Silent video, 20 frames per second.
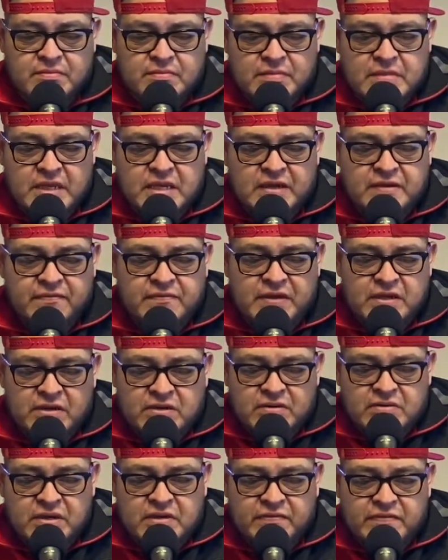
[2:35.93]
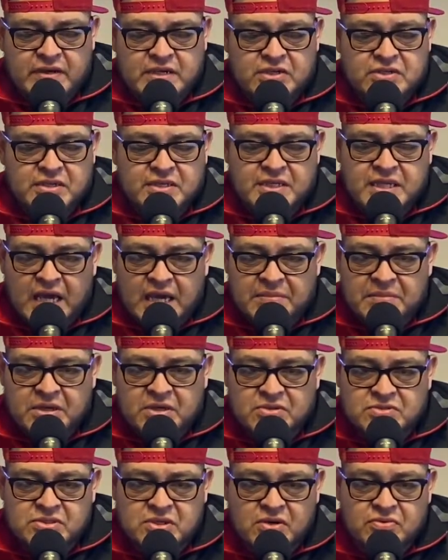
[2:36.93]
eventually time
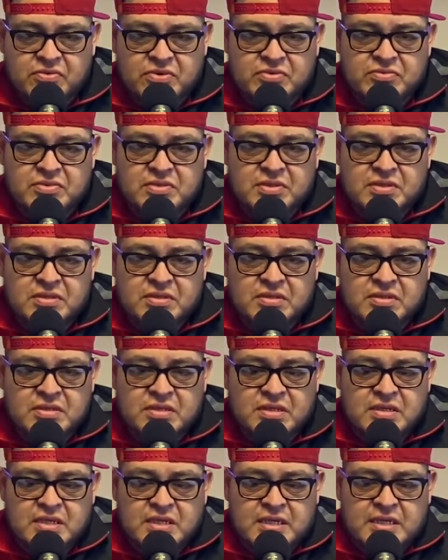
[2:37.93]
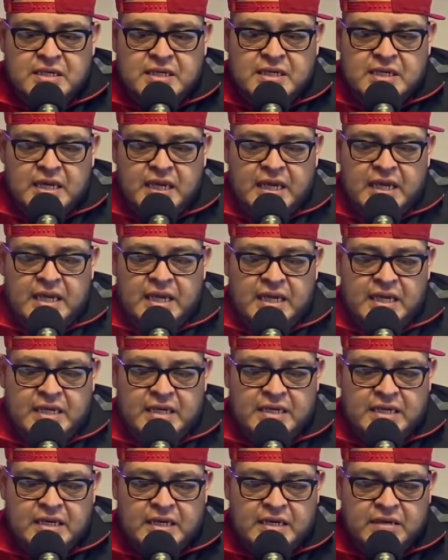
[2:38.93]
heals all wounds,
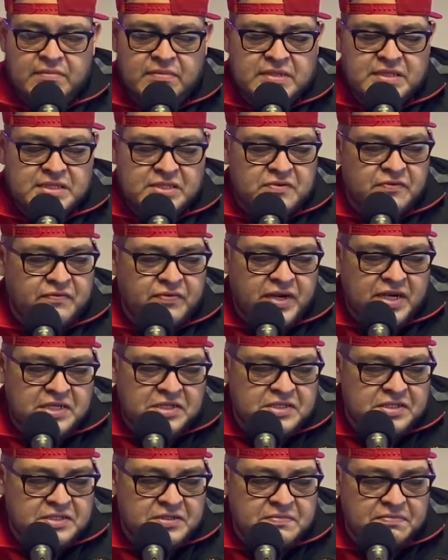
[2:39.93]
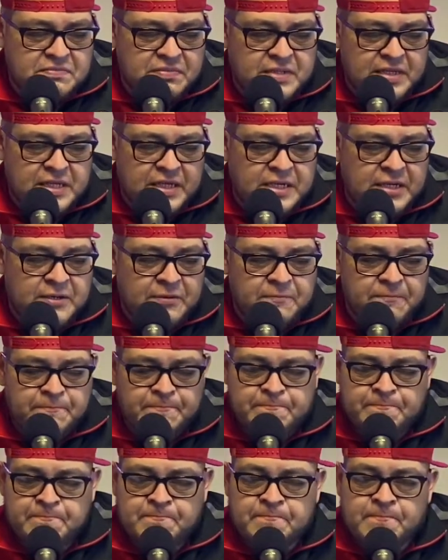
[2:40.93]
and it's still fresh. It's
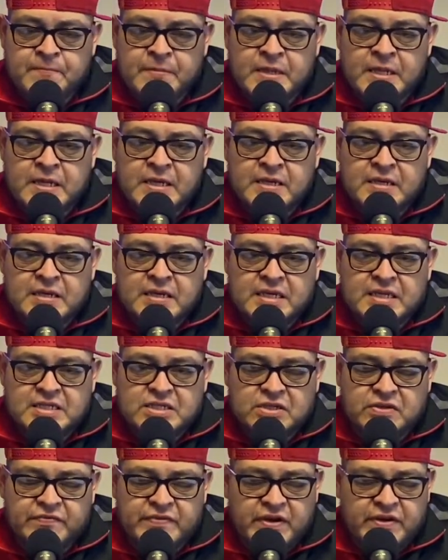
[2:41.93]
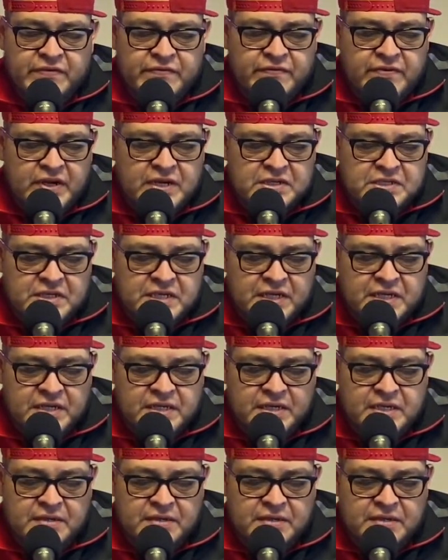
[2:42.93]
still very fresh, and